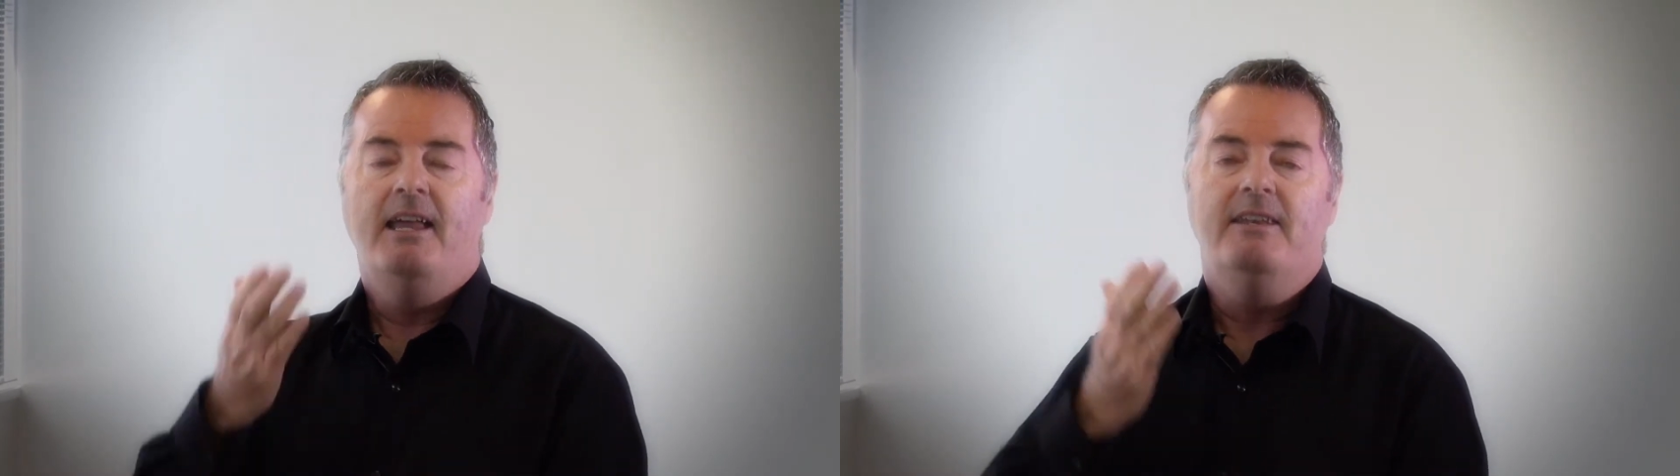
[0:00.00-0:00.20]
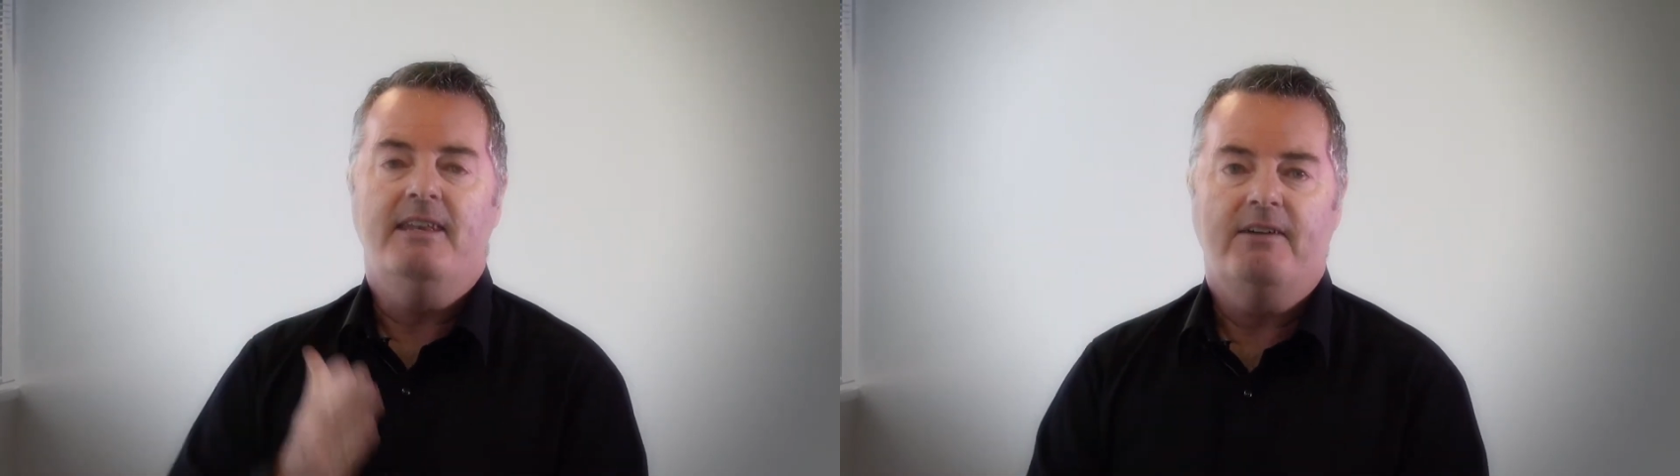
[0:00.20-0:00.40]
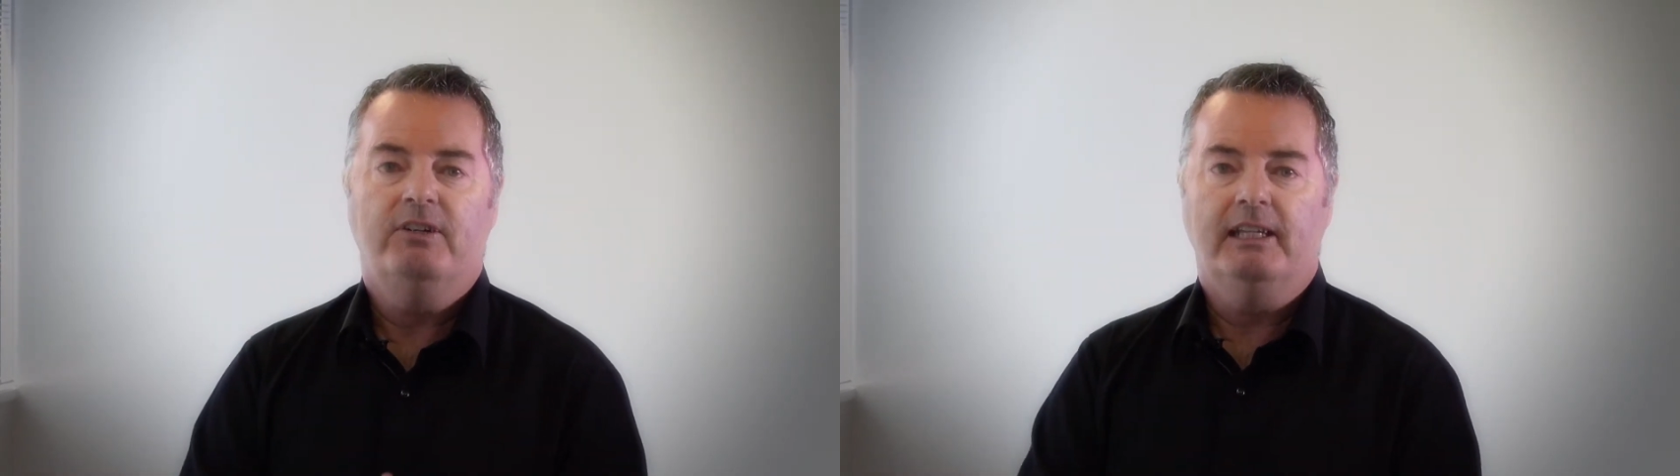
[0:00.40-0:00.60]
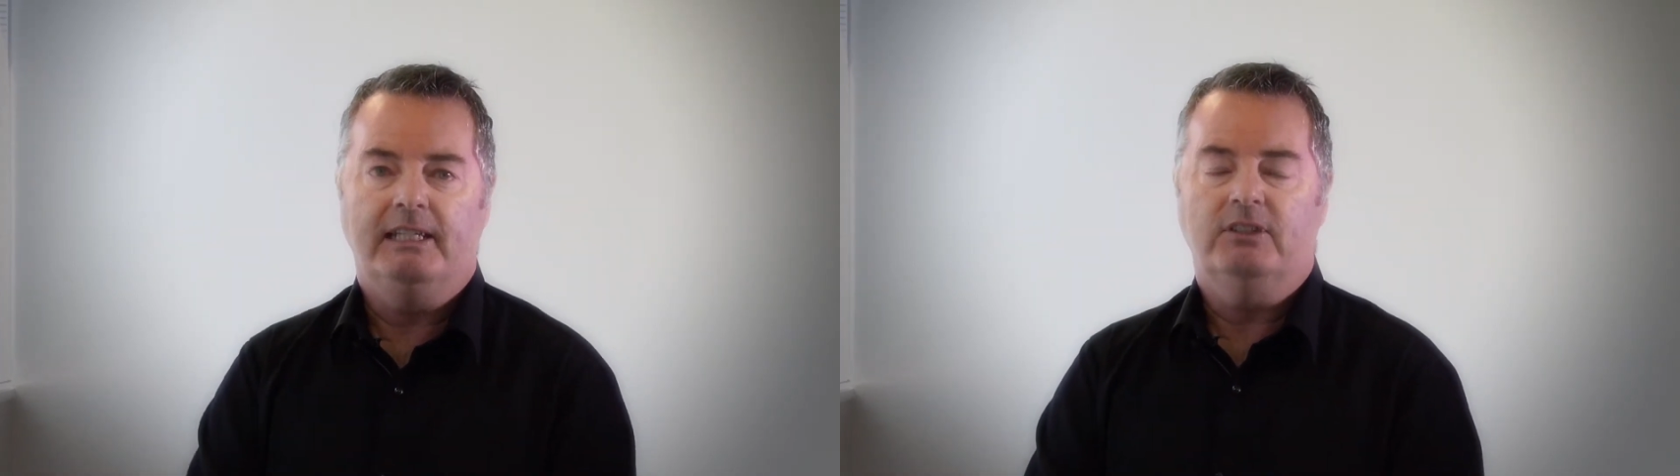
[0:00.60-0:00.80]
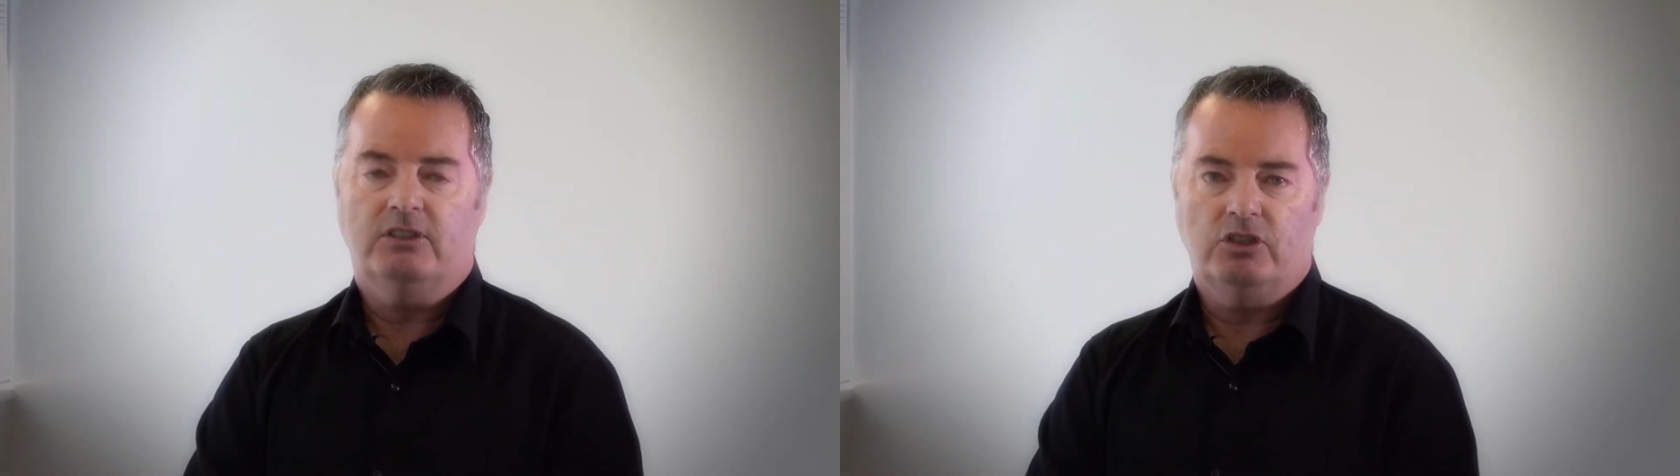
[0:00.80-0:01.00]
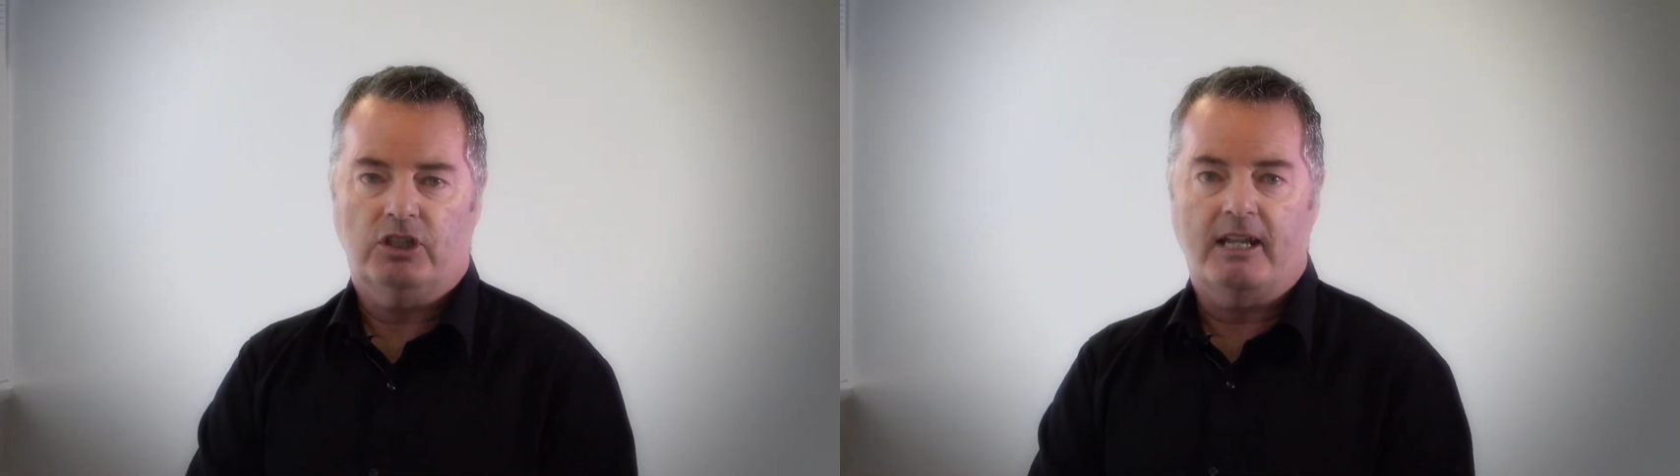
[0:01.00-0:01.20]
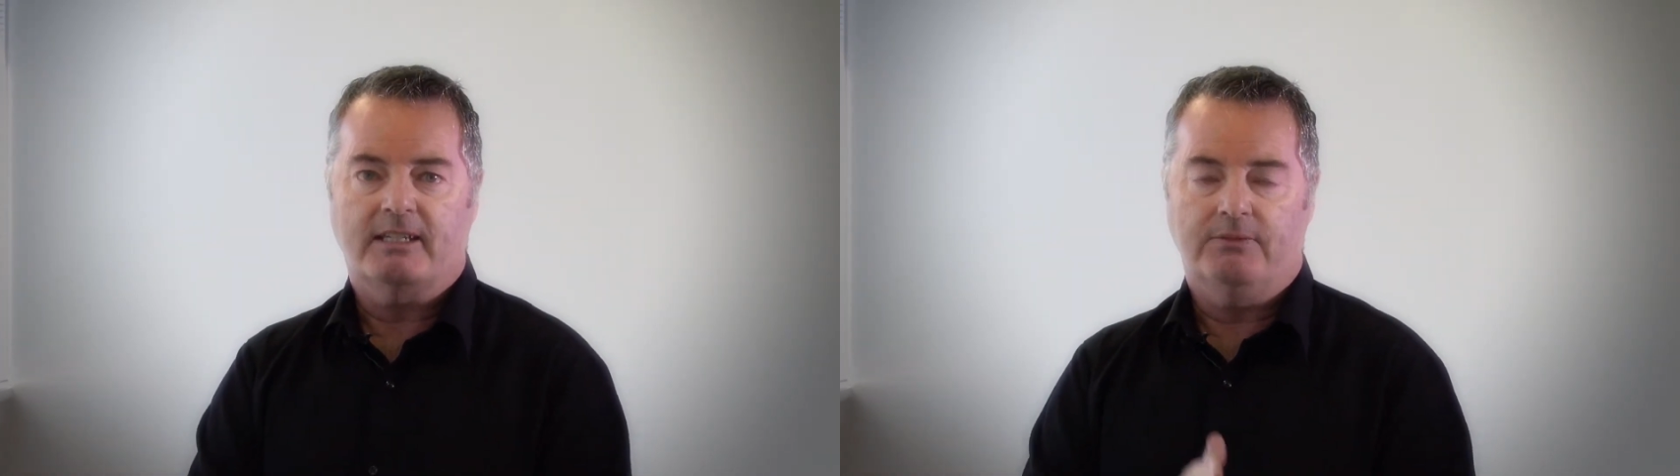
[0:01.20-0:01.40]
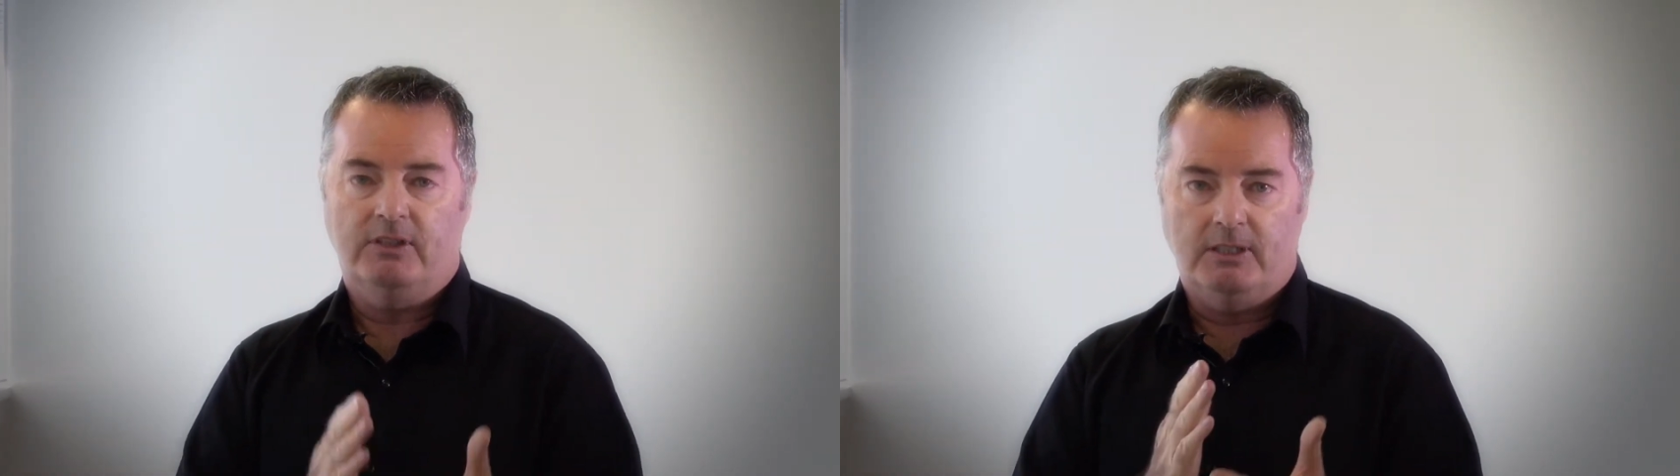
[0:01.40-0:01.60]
Never leave it to chance if